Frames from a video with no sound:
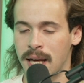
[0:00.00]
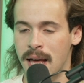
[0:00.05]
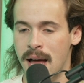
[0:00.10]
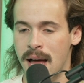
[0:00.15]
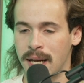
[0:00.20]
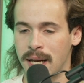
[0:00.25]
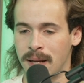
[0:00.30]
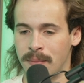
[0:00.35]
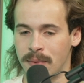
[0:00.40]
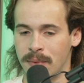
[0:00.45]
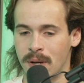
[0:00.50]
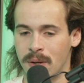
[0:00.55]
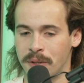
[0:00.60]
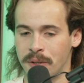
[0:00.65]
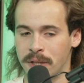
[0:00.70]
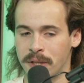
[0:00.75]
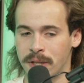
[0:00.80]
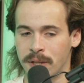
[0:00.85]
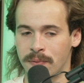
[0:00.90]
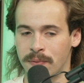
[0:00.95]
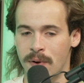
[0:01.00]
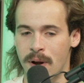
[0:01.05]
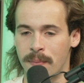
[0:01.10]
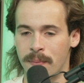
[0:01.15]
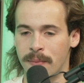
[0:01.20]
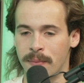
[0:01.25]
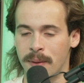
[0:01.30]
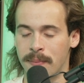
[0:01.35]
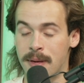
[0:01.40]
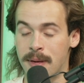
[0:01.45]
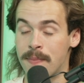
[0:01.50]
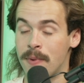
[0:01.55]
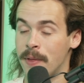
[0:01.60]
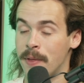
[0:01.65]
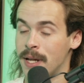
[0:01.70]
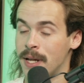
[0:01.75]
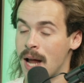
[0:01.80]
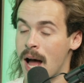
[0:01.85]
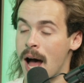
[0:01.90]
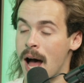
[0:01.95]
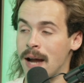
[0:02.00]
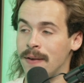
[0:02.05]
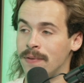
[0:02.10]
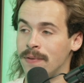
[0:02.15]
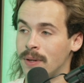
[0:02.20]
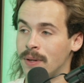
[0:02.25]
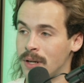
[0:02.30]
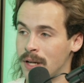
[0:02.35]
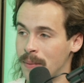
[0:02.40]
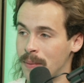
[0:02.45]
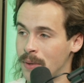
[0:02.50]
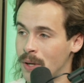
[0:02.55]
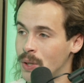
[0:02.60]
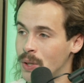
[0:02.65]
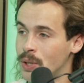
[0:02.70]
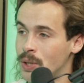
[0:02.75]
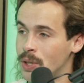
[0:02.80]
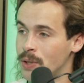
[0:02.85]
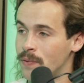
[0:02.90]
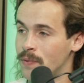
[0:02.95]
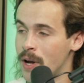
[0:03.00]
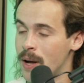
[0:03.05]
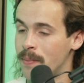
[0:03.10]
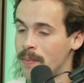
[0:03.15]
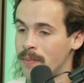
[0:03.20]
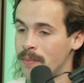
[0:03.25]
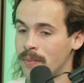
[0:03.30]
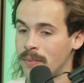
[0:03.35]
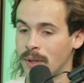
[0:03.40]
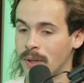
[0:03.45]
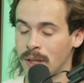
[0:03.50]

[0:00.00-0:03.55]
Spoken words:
at hypnosis from the people that I've learned hypnosis from.